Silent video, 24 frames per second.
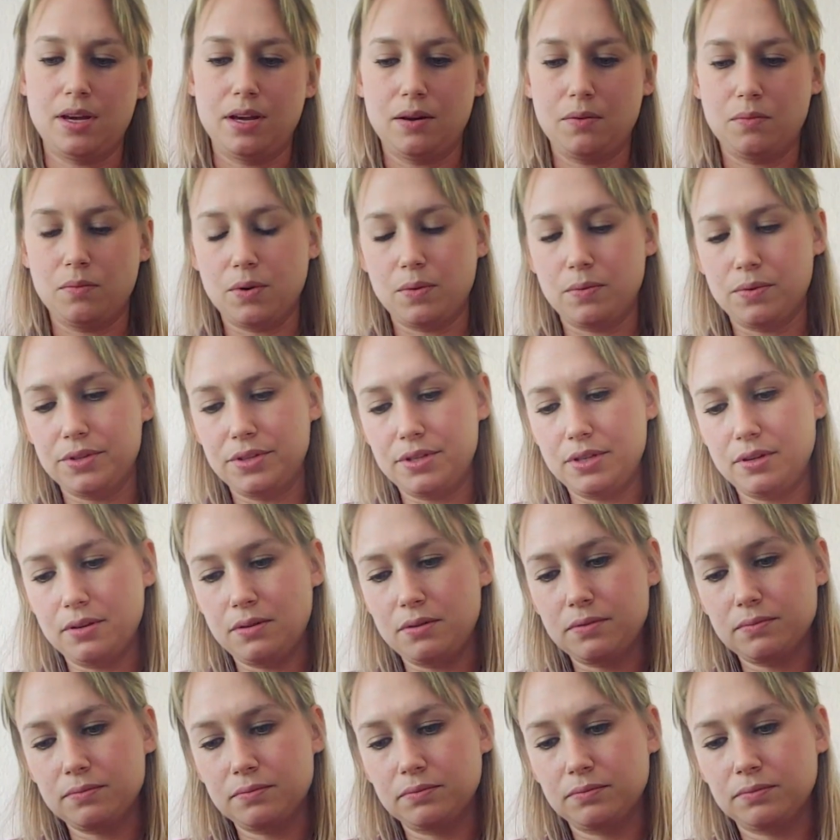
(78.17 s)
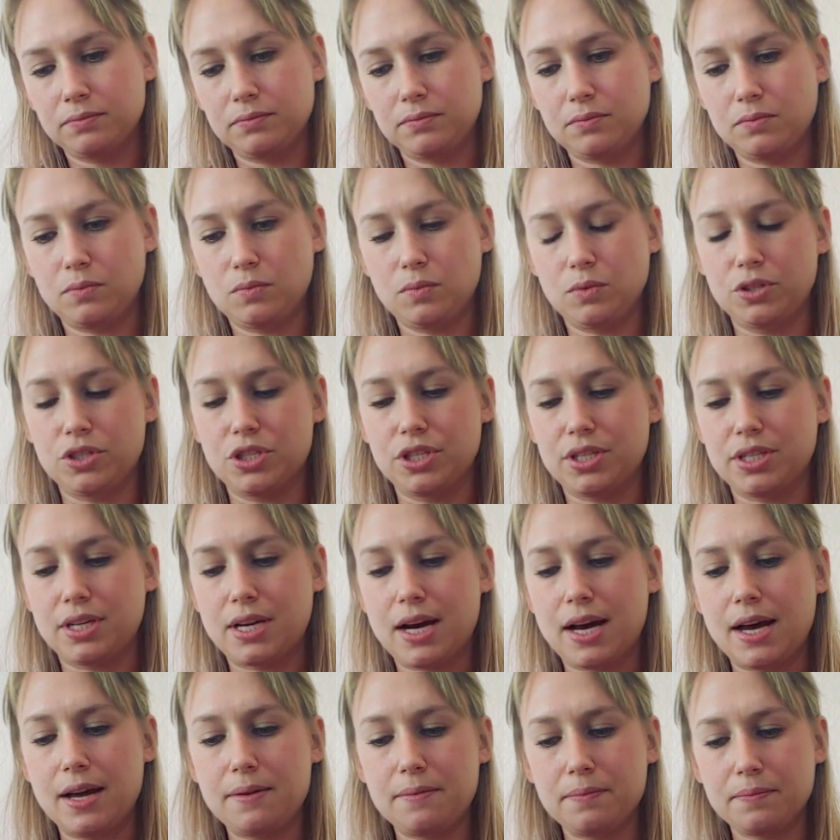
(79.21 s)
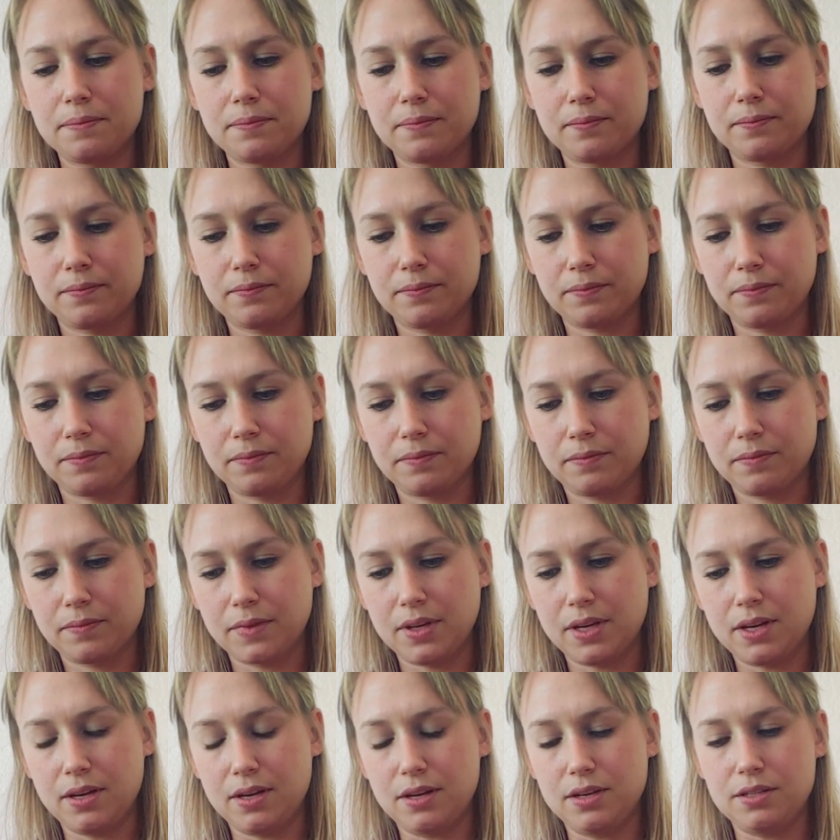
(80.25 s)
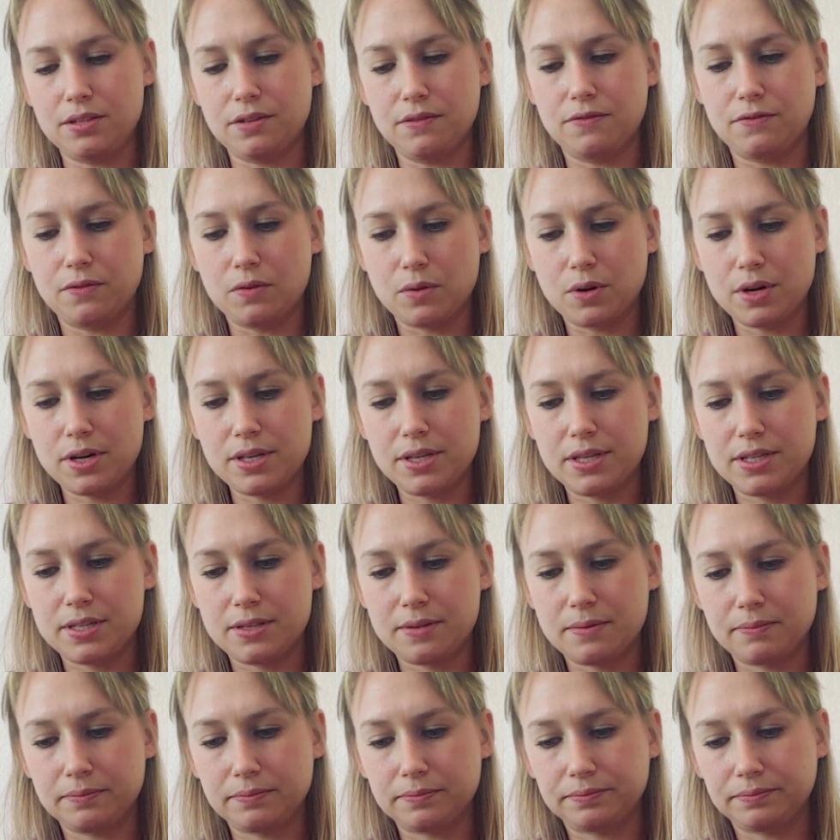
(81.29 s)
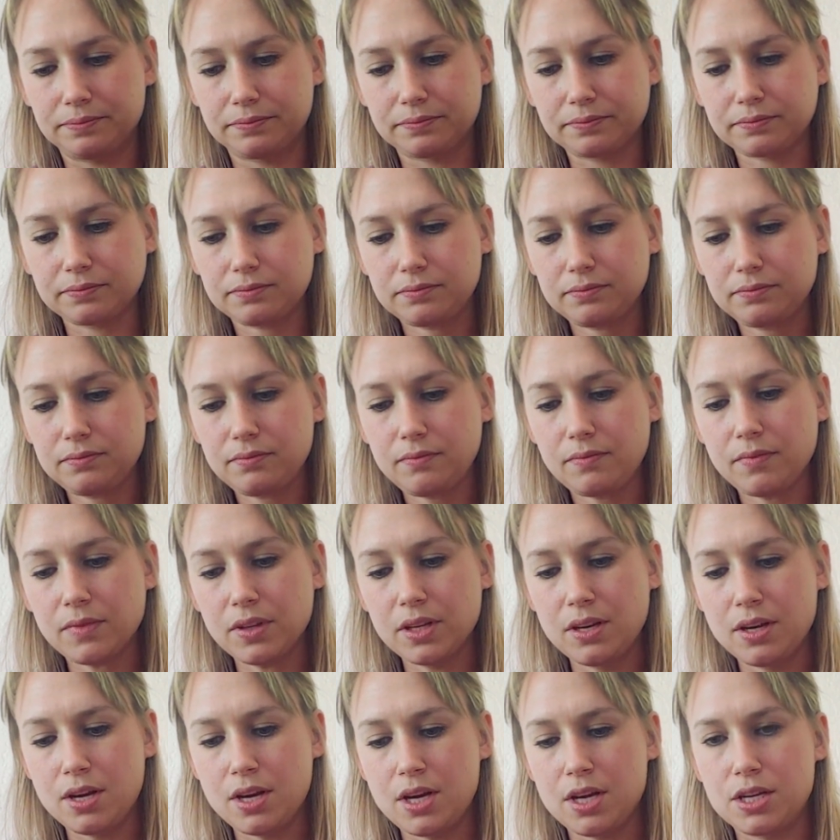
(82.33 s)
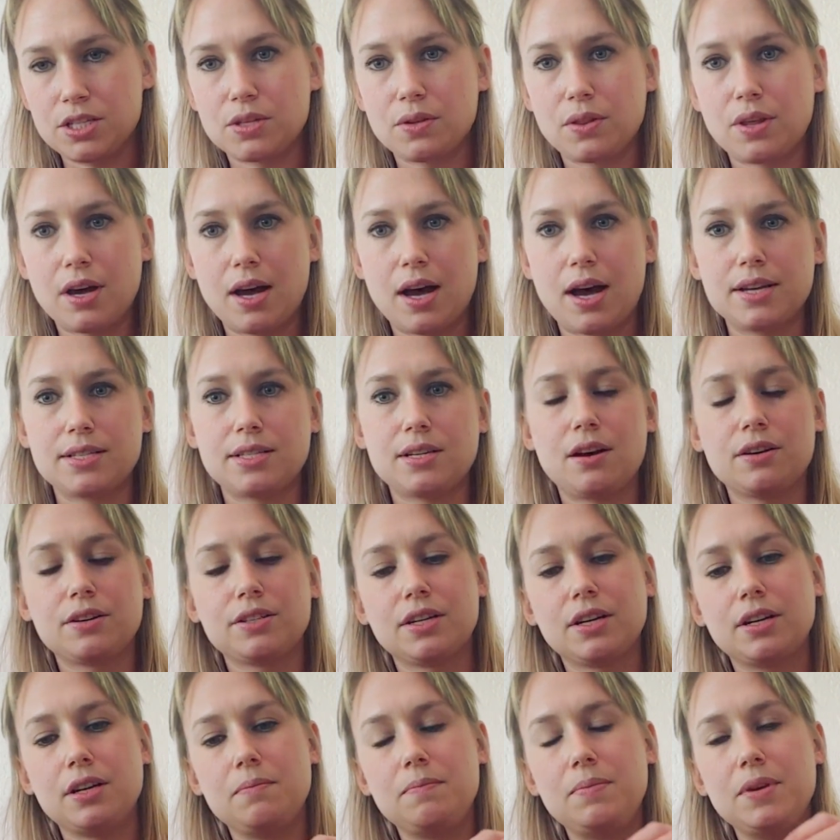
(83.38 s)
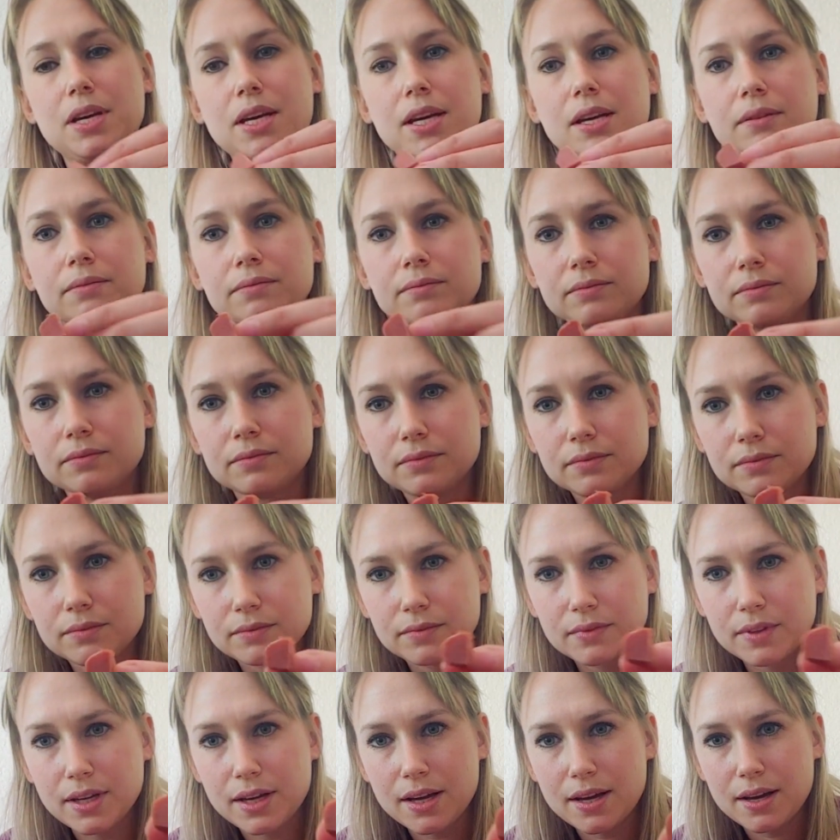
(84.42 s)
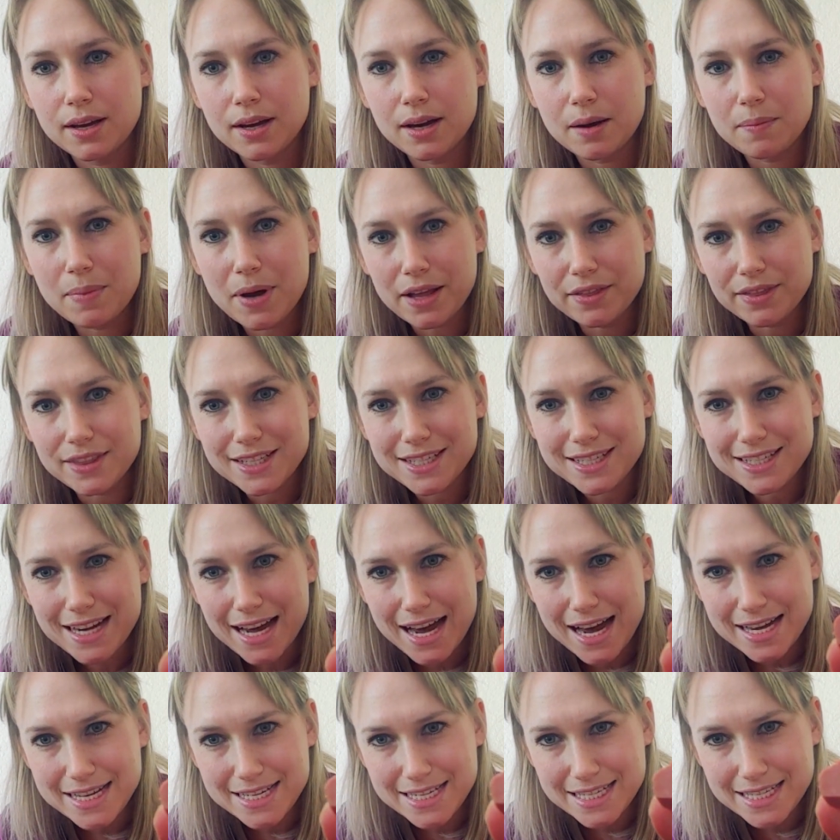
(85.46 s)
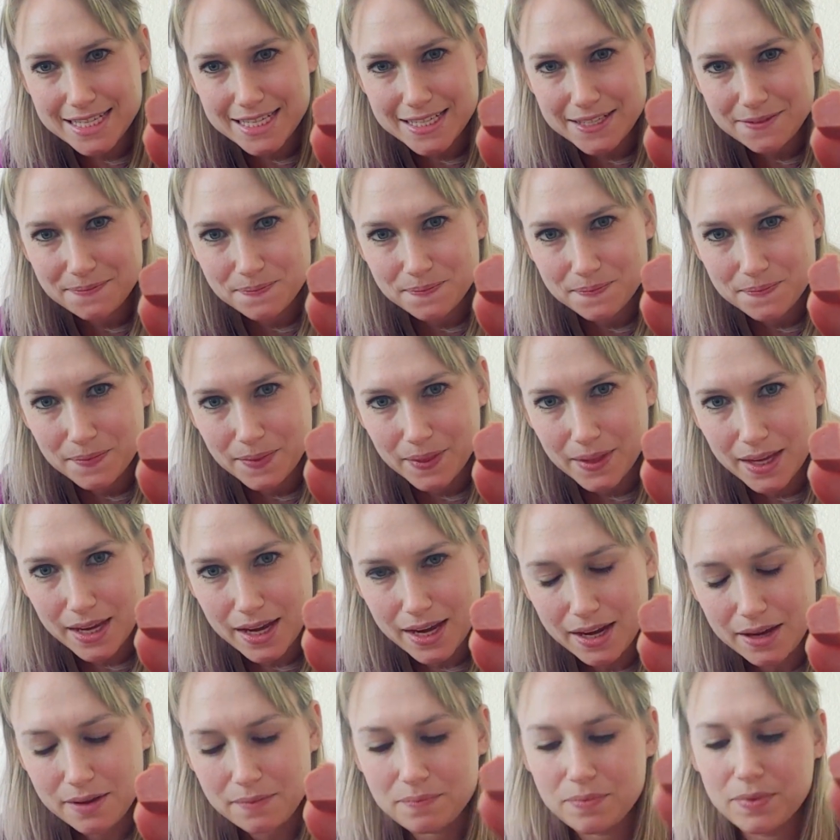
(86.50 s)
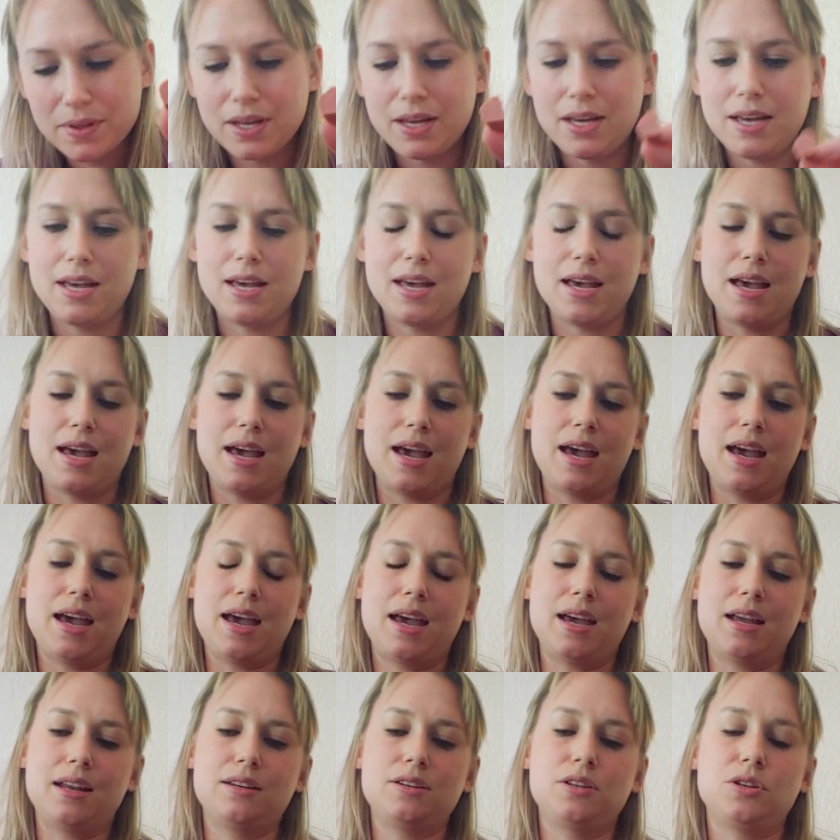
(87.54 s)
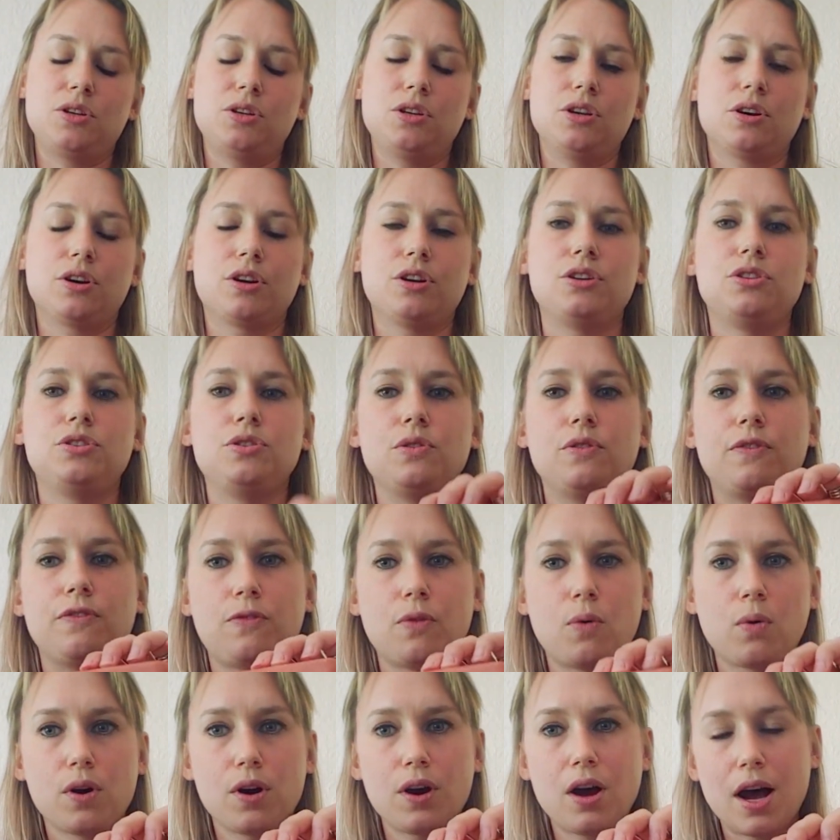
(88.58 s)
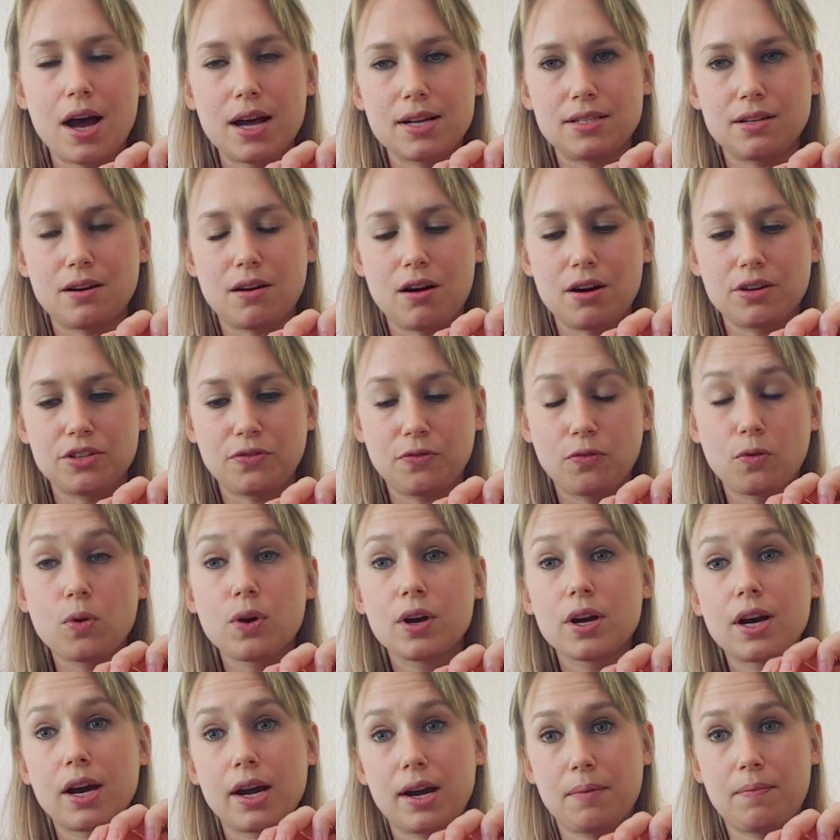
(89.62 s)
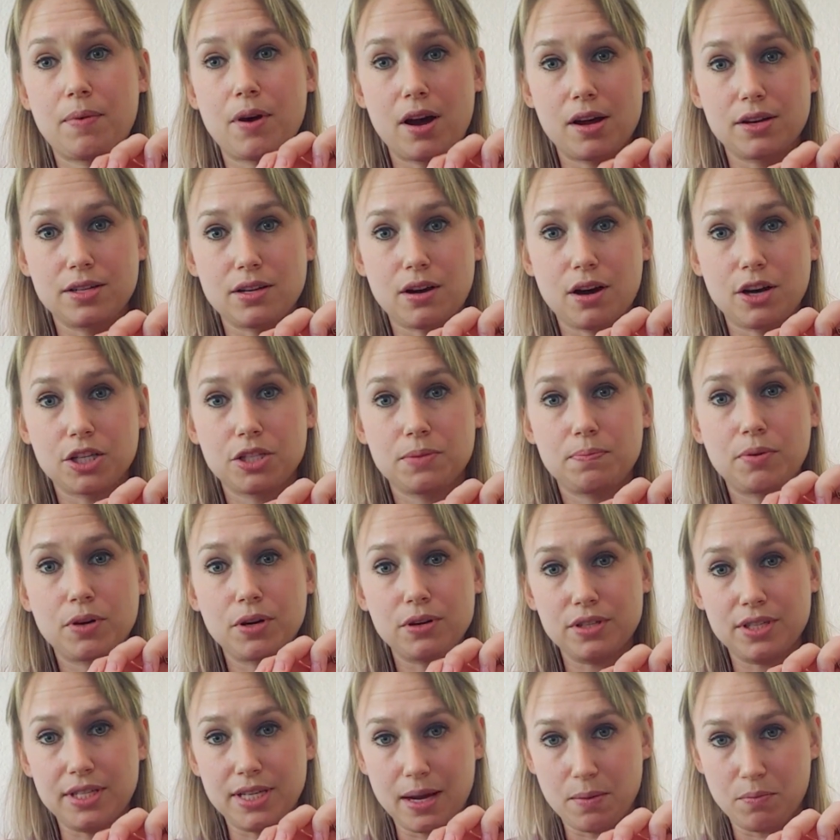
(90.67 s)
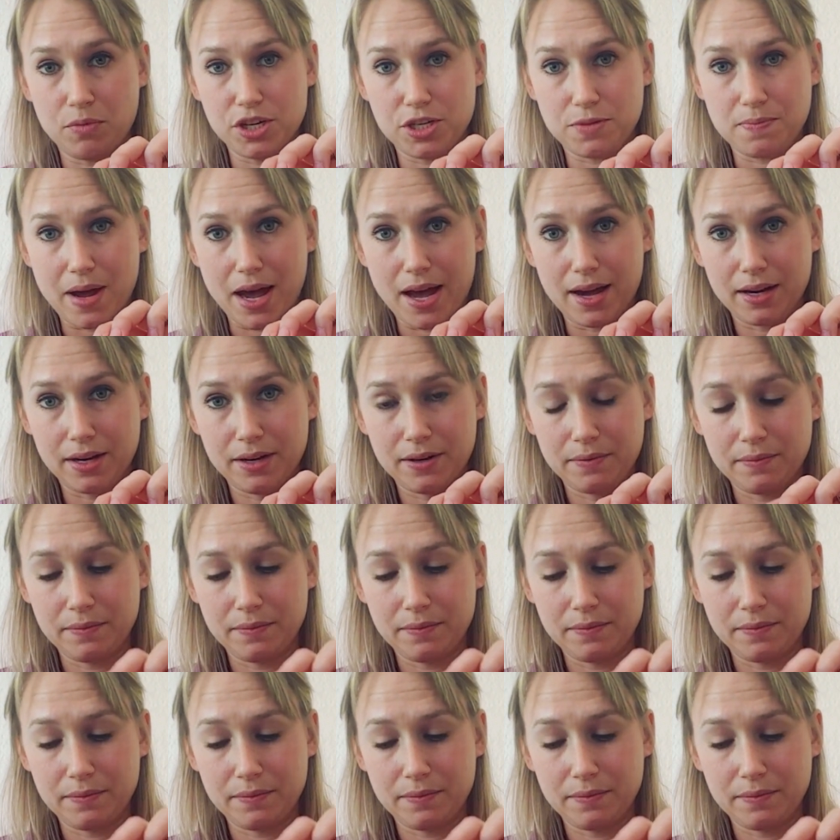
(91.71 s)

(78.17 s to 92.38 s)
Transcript: and what we'll do, we'll just cut into fourths. So the hot dogs are gonna be about this size, okay? And you're gonna do four hot dogs, four cut up hot dogs per sandwich bag,